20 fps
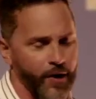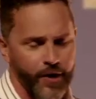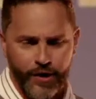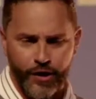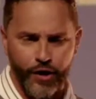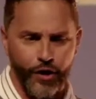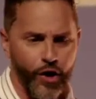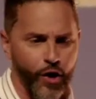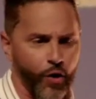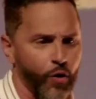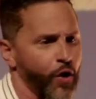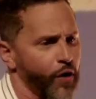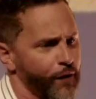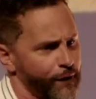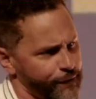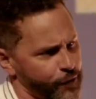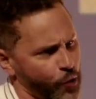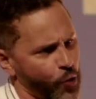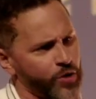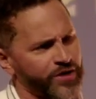you know,
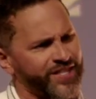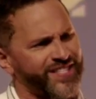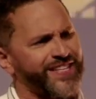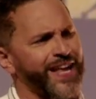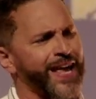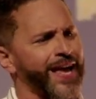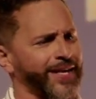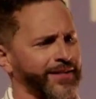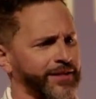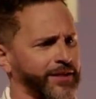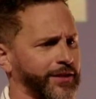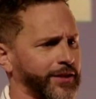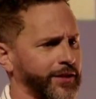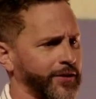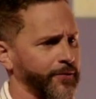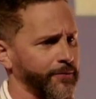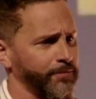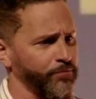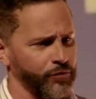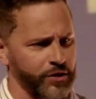4
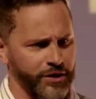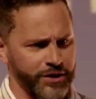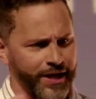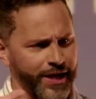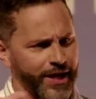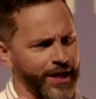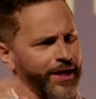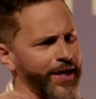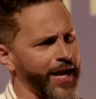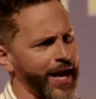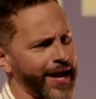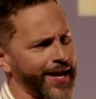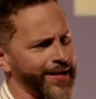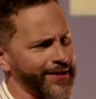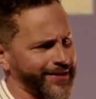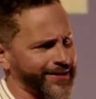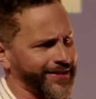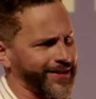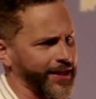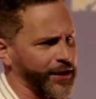sets, 10,
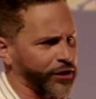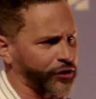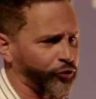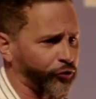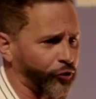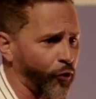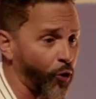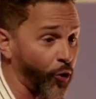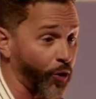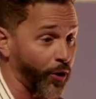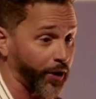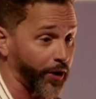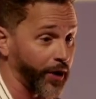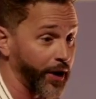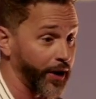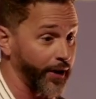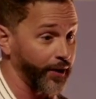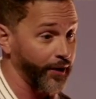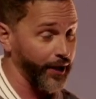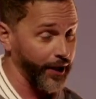8, 6, 4.
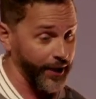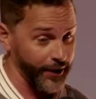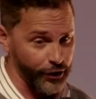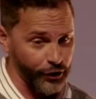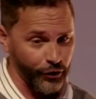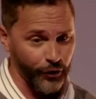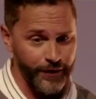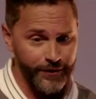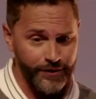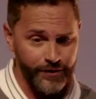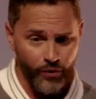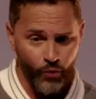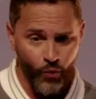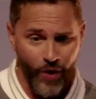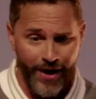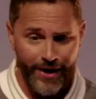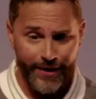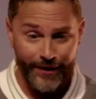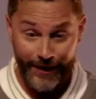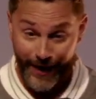Increase the
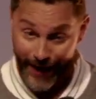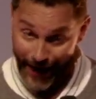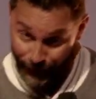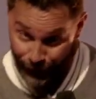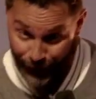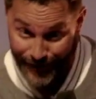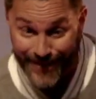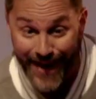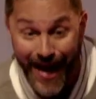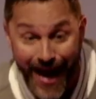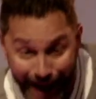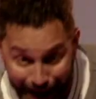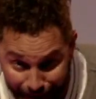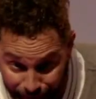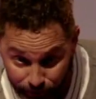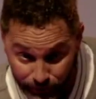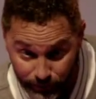weight every time.